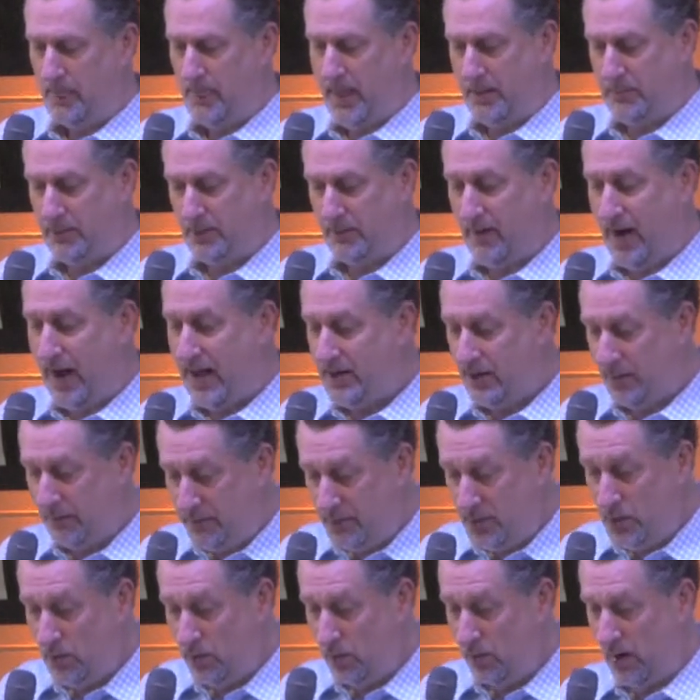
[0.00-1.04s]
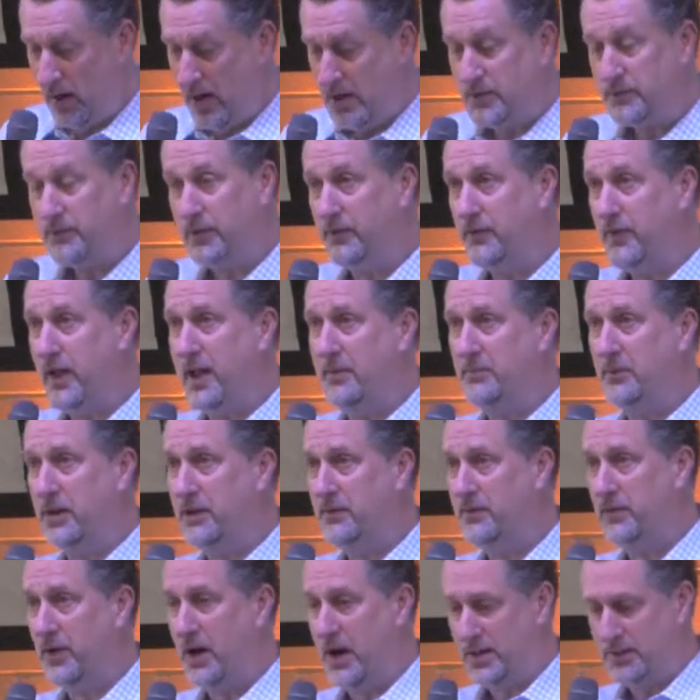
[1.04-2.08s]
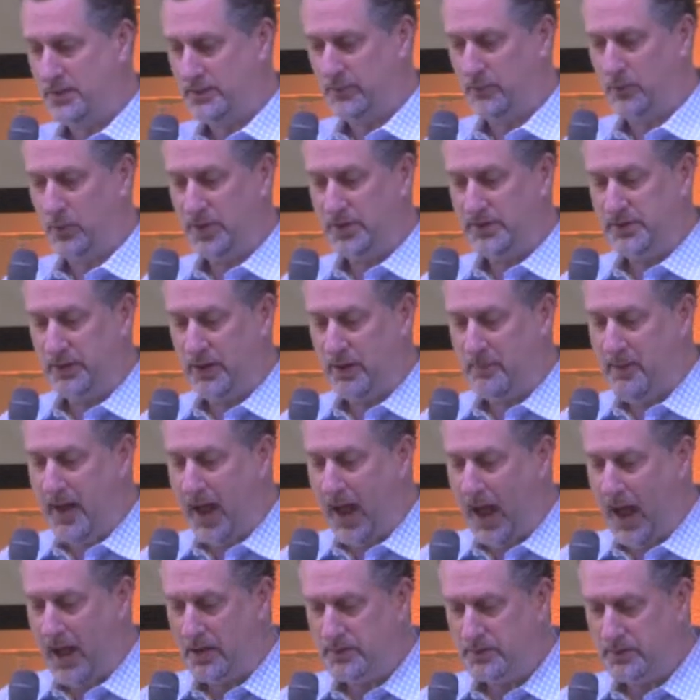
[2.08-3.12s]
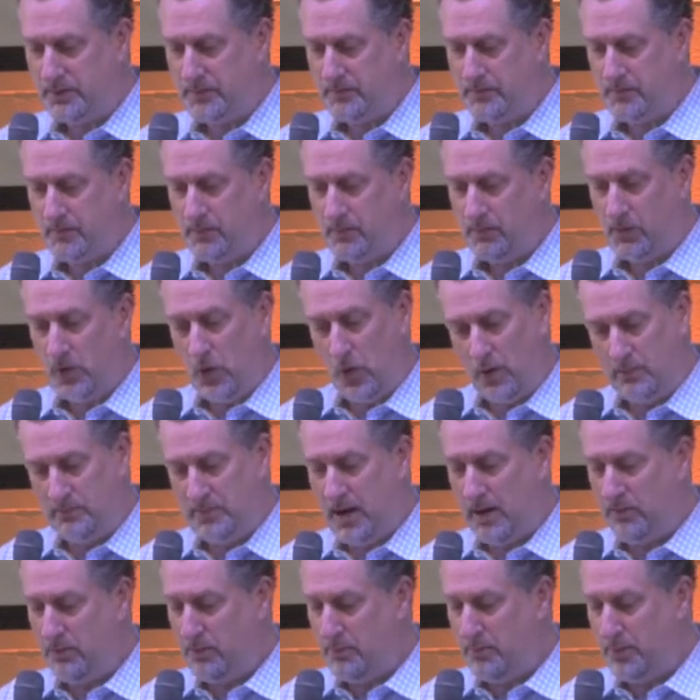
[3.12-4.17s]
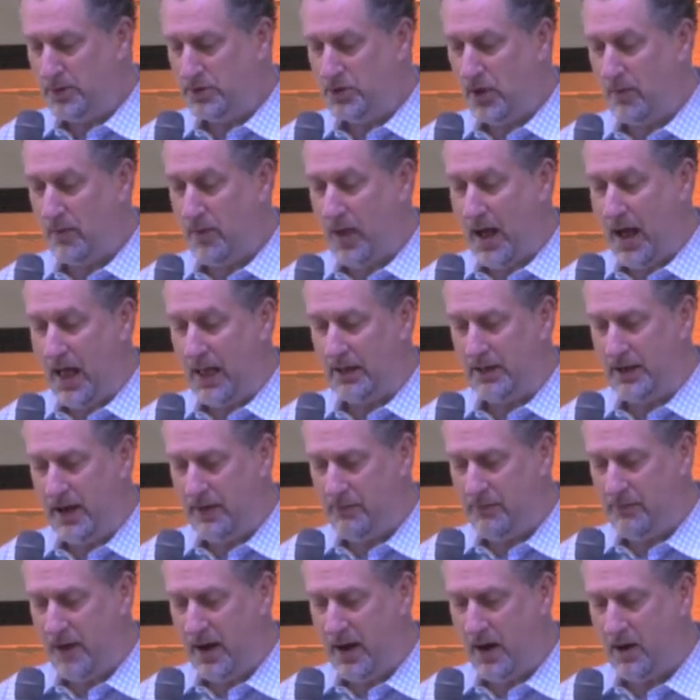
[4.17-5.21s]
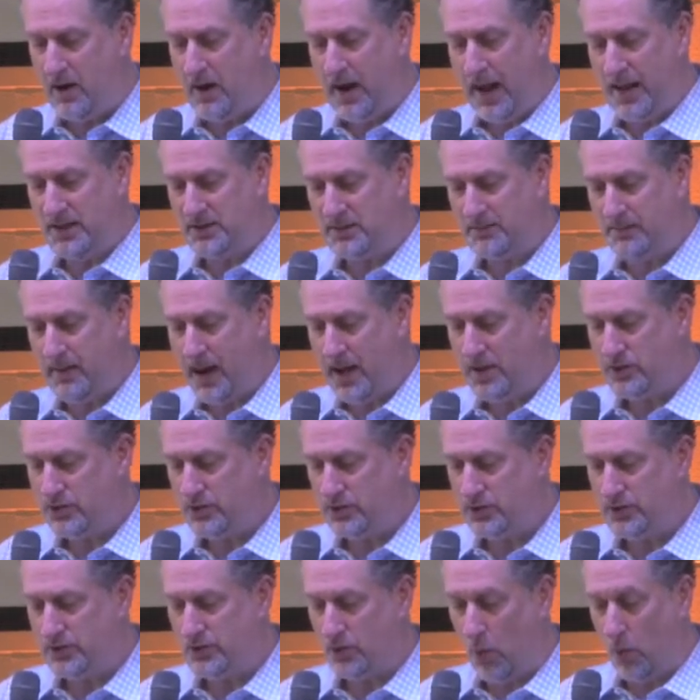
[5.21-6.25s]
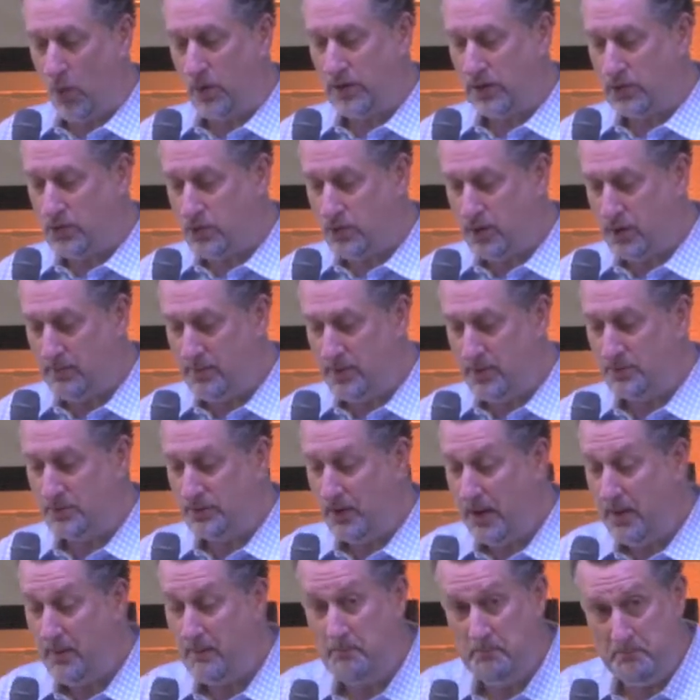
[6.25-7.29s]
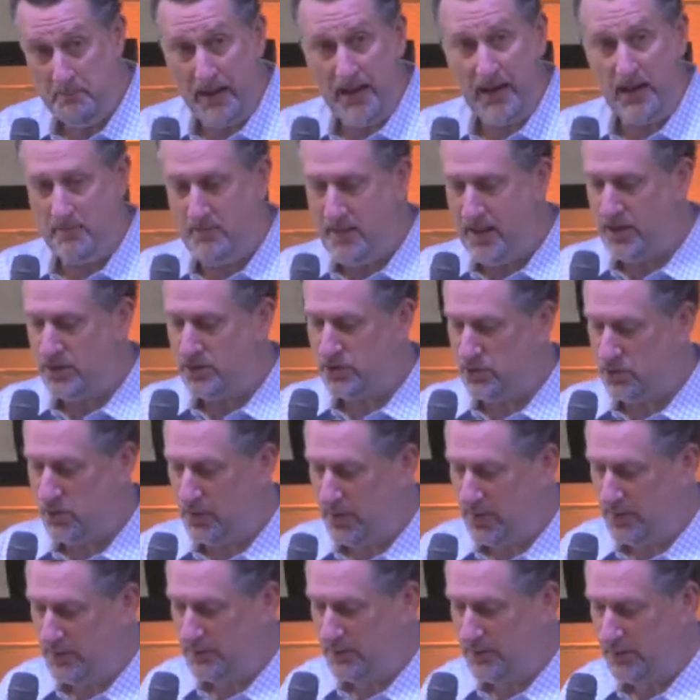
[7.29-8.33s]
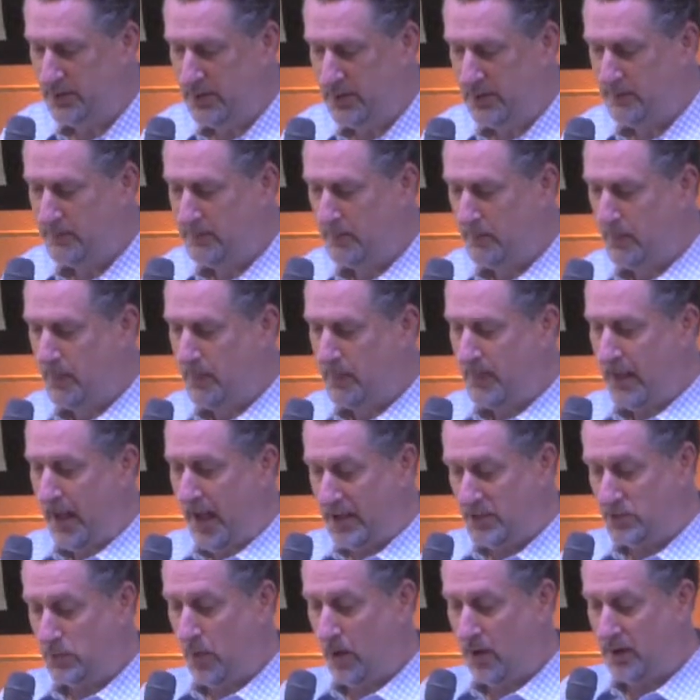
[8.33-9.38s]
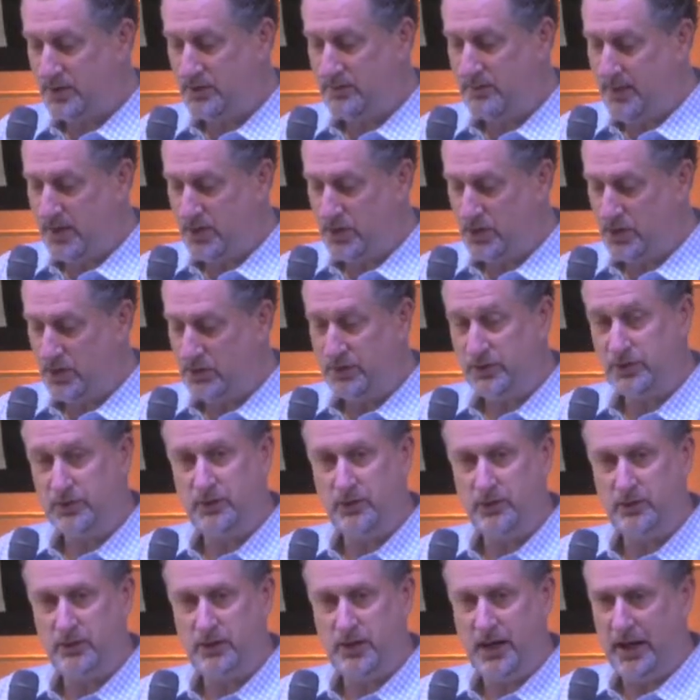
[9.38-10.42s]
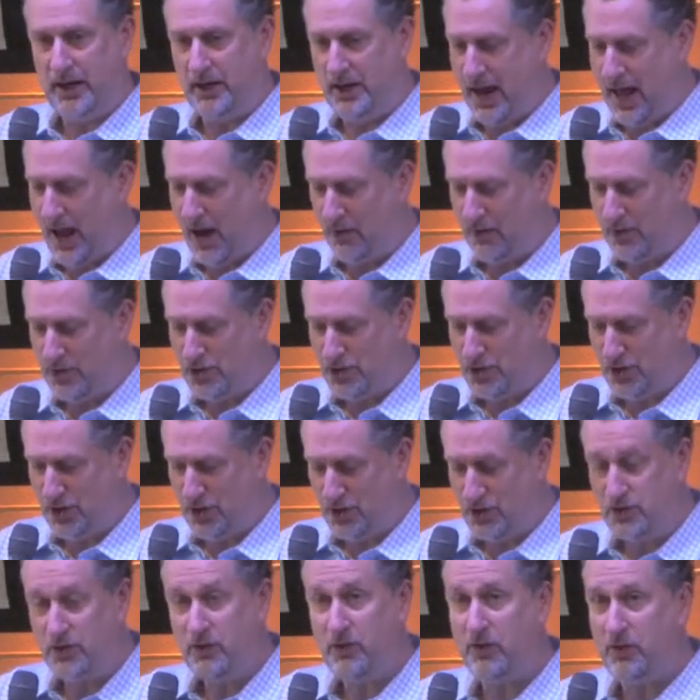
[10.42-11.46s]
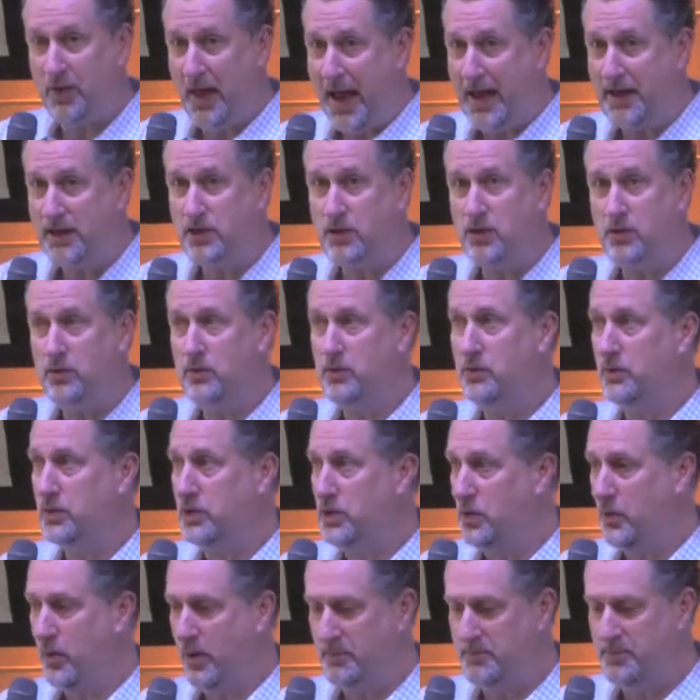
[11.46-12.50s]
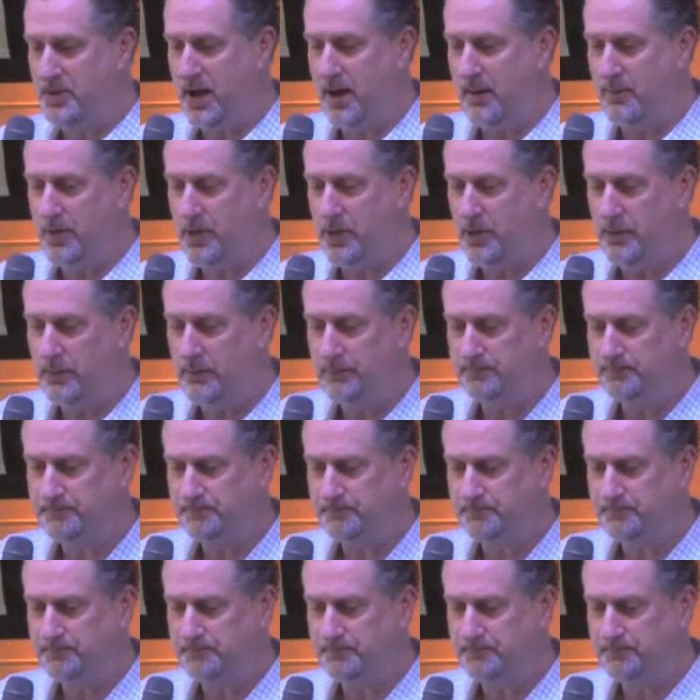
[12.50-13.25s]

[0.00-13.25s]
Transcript: they provided a funeral lunch for family and friends who have recently passed. The UMW puts on the holiday fair and sponsors or contributes many ministries as well as missions in and out of the church. Thank you, UMW.